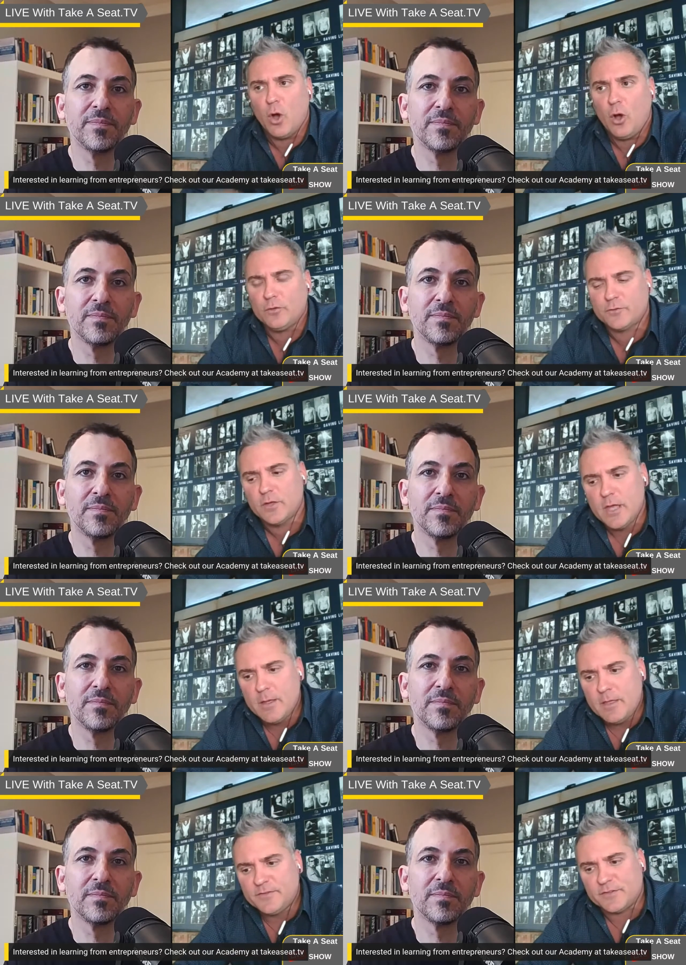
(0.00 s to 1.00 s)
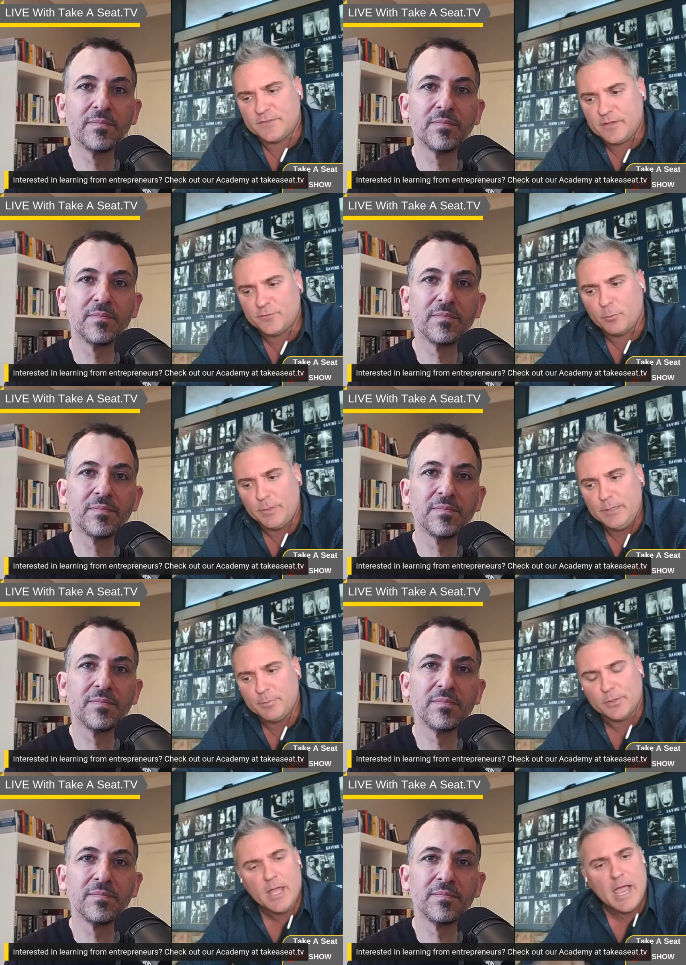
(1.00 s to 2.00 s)
Speaker 1: to ask successful
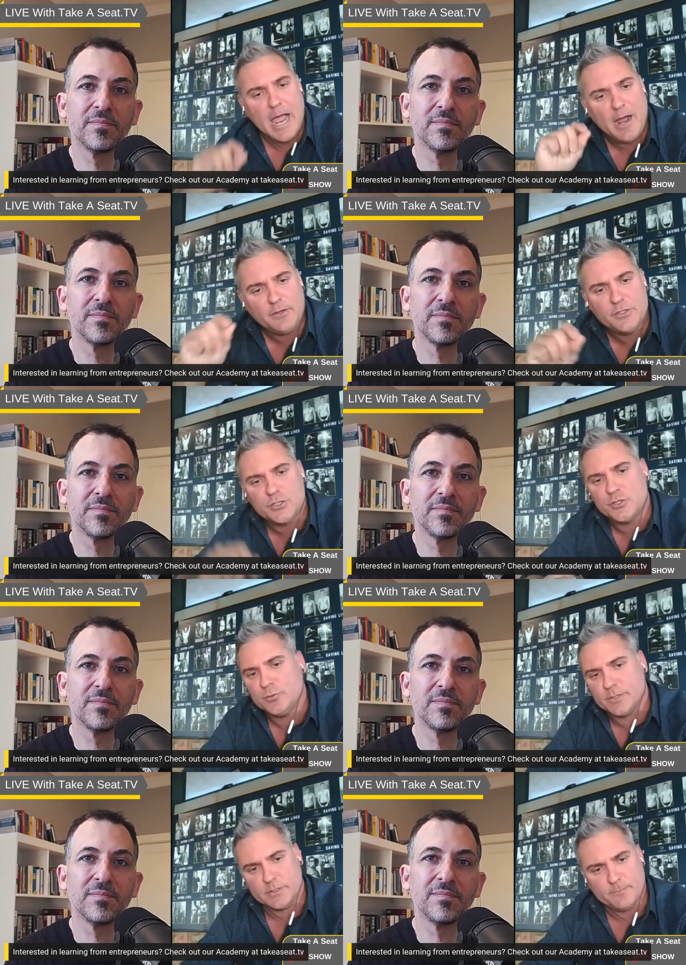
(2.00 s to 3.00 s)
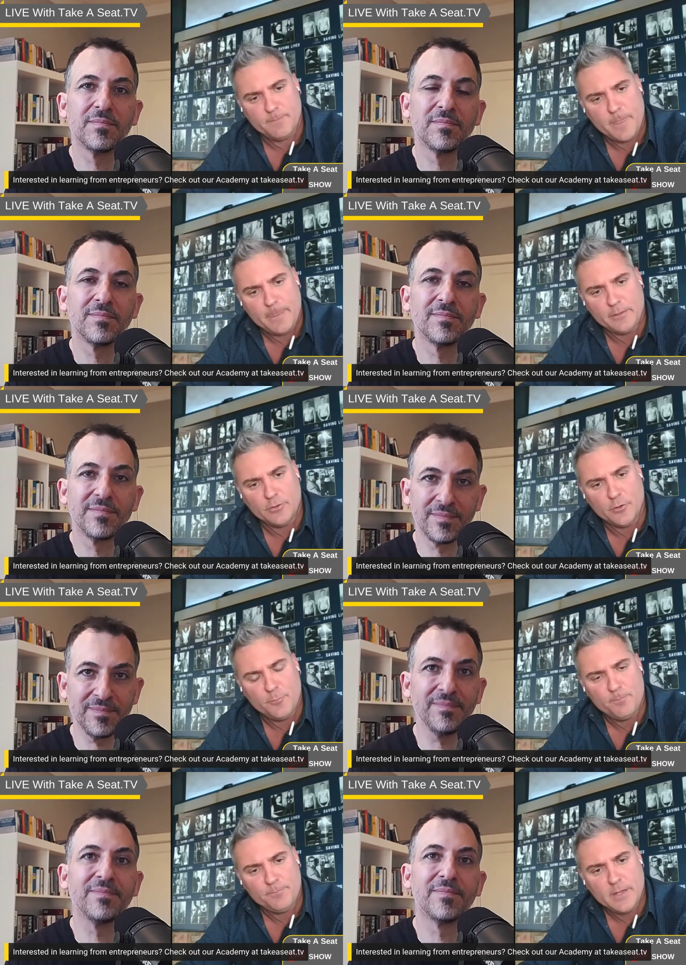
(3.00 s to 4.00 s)
people, how did you do it? You know,
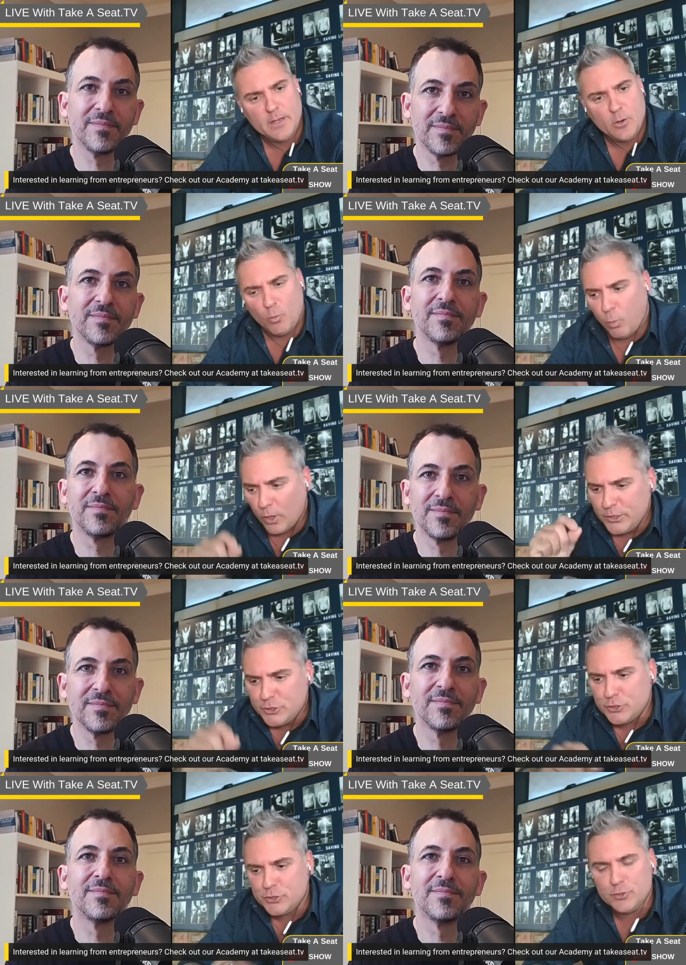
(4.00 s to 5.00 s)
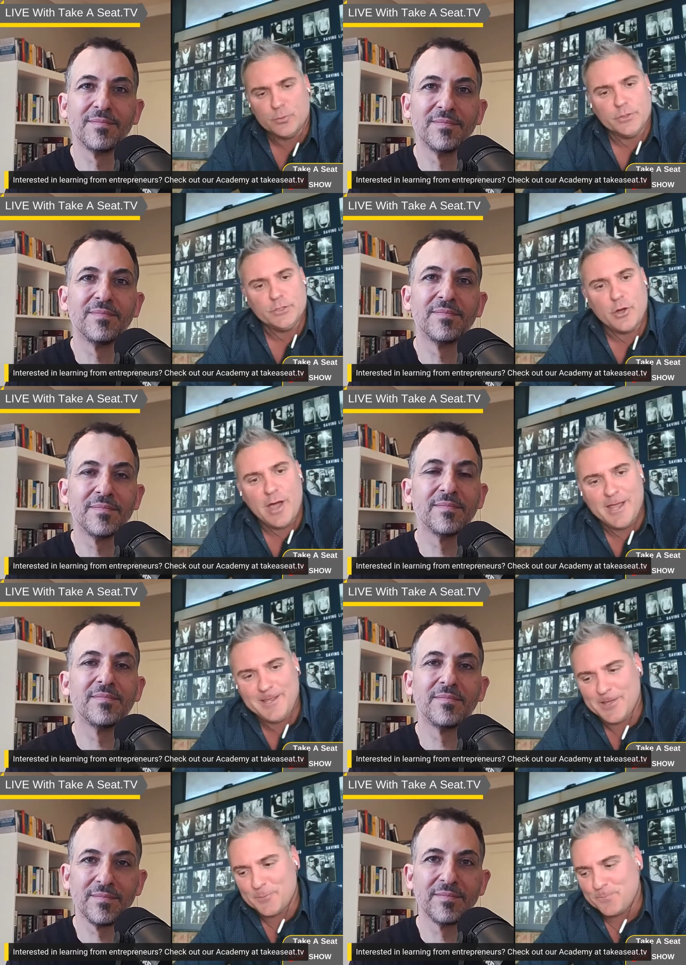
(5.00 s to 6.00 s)
mm what did you do? You know, I
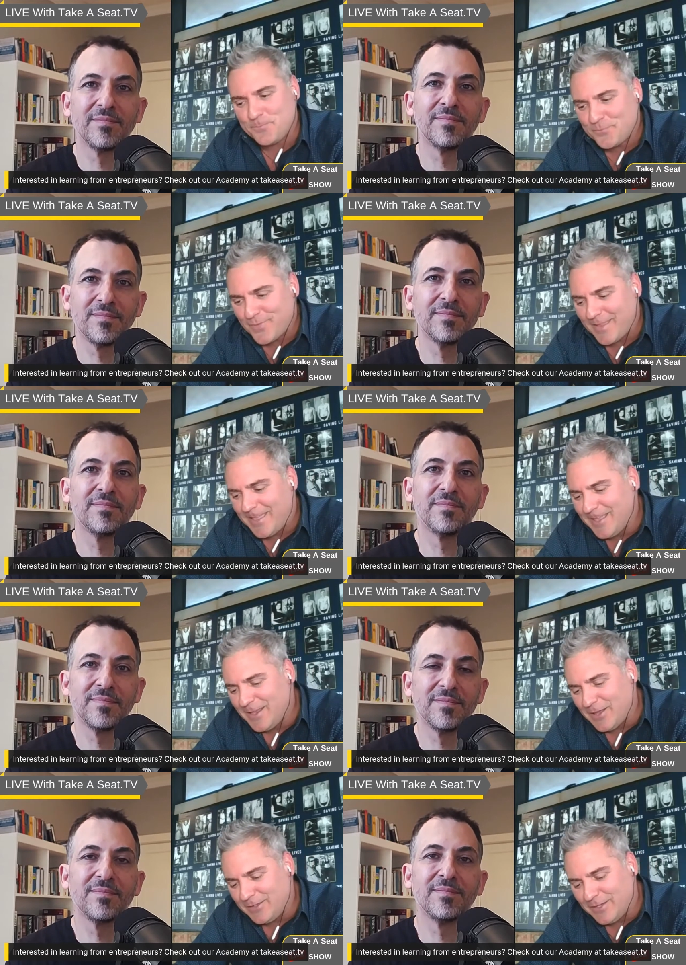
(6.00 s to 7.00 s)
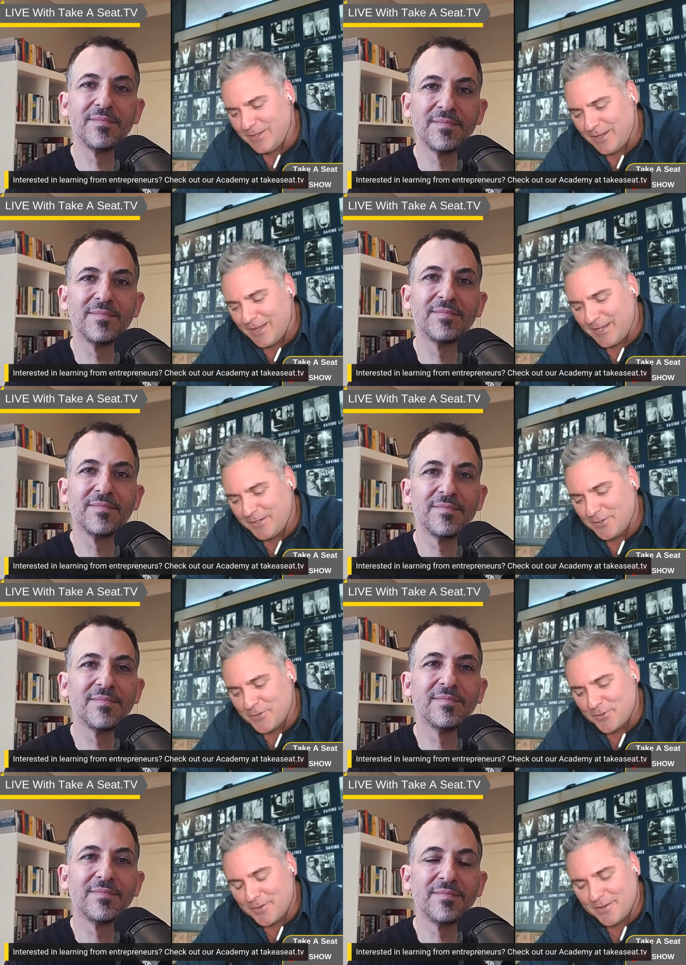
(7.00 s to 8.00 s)
um, I
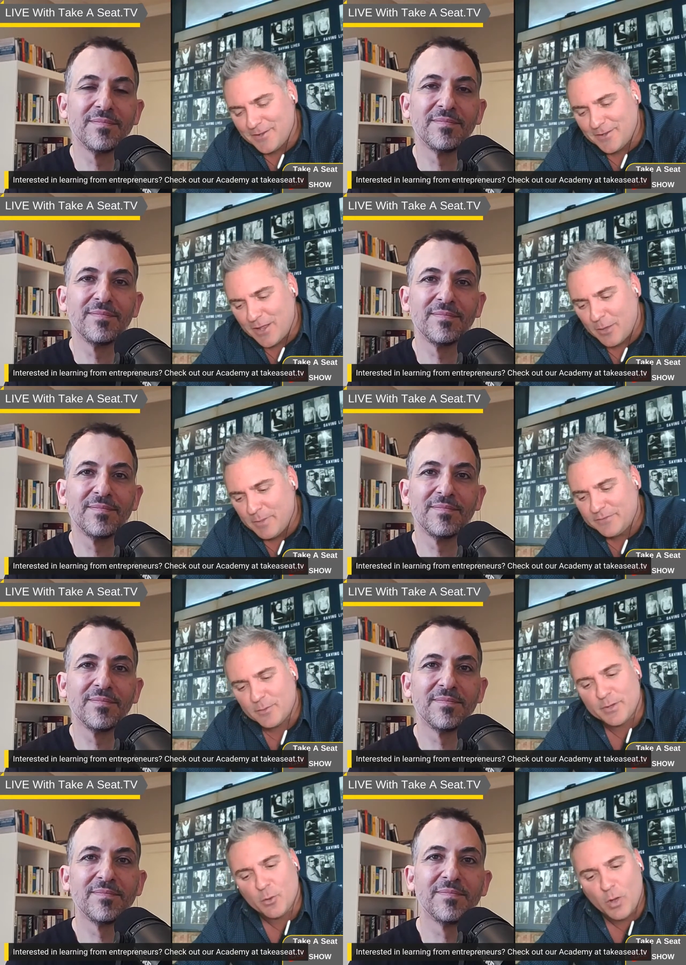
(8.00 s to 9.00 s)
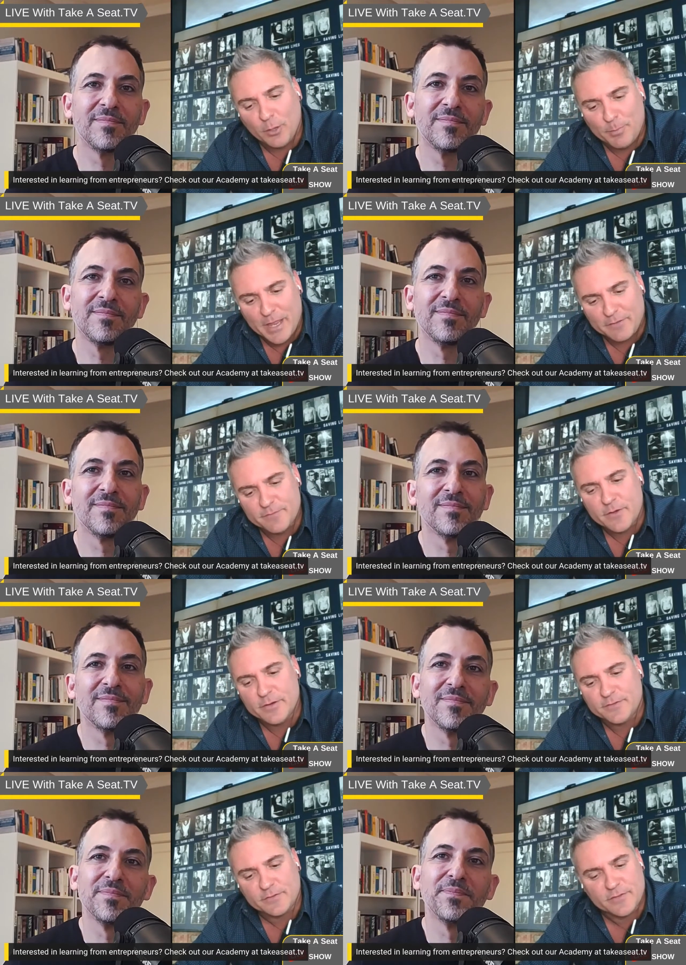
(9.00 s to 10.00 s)
uh, I met somebody a while back,
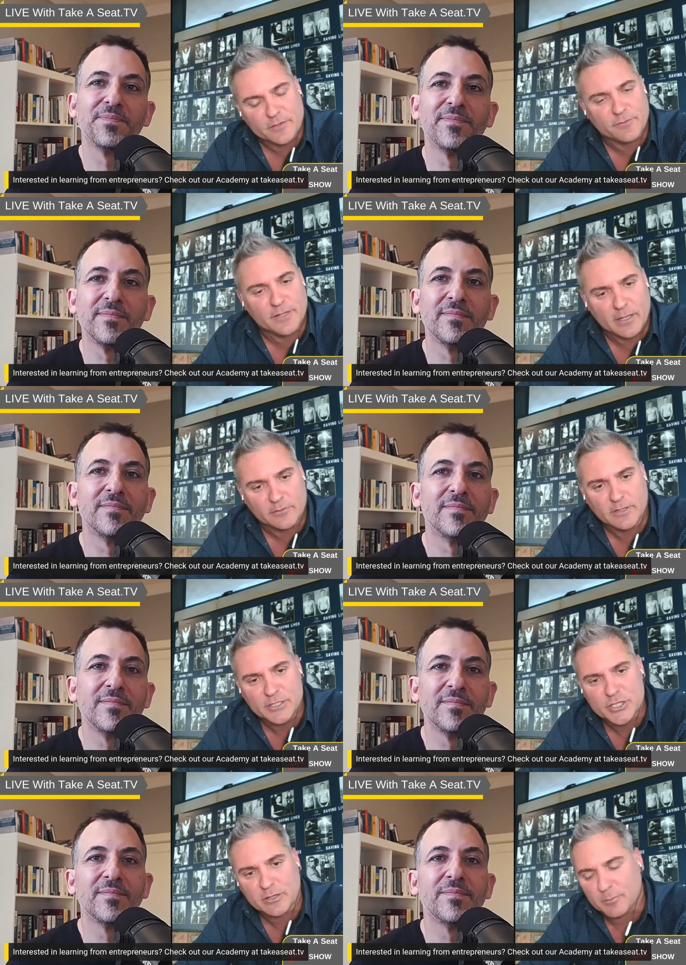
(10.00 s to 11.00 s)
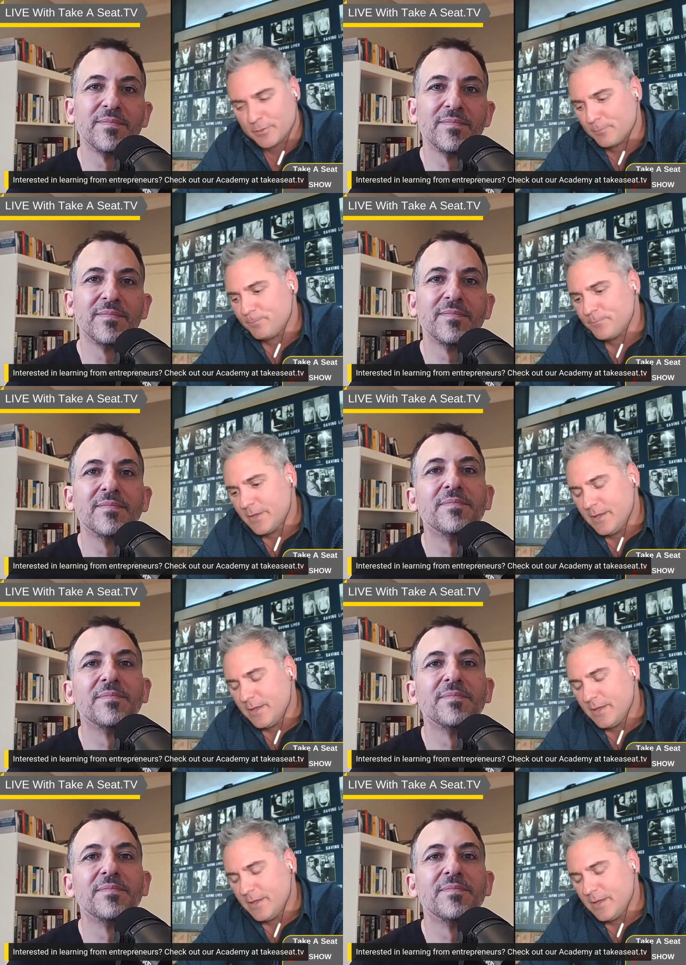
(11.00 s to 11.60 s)
very successful elderly gentleman,